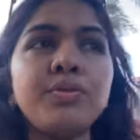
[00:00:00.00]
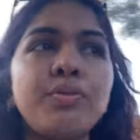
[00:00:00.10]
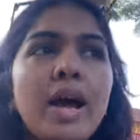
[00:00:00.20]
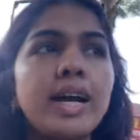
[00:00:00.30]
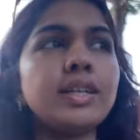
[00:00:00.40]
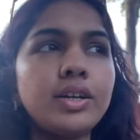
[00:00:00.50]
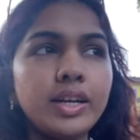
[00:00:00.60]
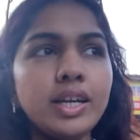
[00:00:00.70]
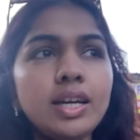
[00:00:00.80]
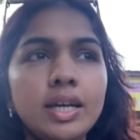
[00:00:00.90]

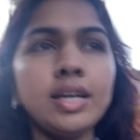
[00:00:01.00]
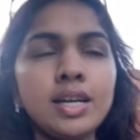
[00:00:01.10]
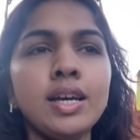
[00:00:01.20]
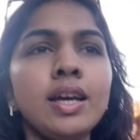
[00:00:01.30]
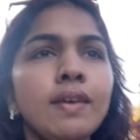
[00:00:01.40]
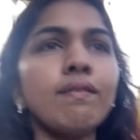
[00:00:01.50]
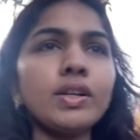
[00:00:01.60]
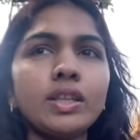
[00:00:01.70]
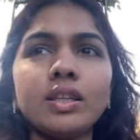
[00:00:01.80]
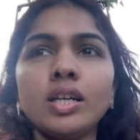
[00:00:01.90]
factory
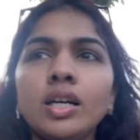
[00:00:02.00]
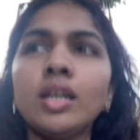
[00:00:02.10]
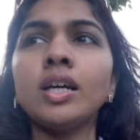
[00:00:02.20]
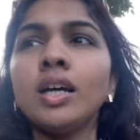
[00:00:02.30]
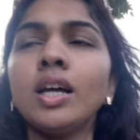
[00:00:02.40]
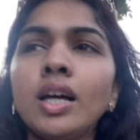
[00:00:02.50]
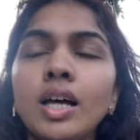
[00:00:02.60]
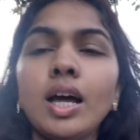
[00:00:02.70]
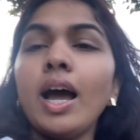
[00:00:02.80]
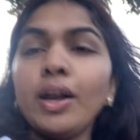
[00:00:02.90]
with,
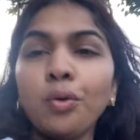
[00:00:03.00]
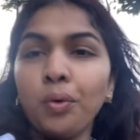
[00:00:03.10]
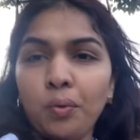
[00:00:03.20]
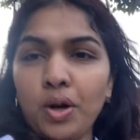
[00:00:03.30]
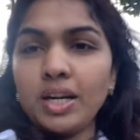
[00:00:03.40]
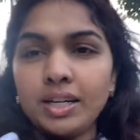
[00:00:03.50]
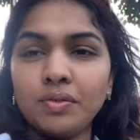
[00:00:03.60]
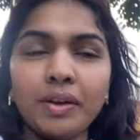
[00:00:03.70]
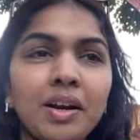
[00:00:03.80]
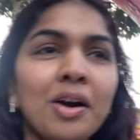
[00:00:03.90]
I don't know what, let's
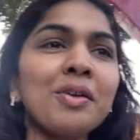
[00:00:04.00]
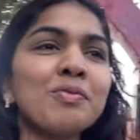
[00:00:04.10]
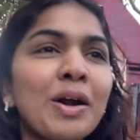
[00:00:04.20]
find out.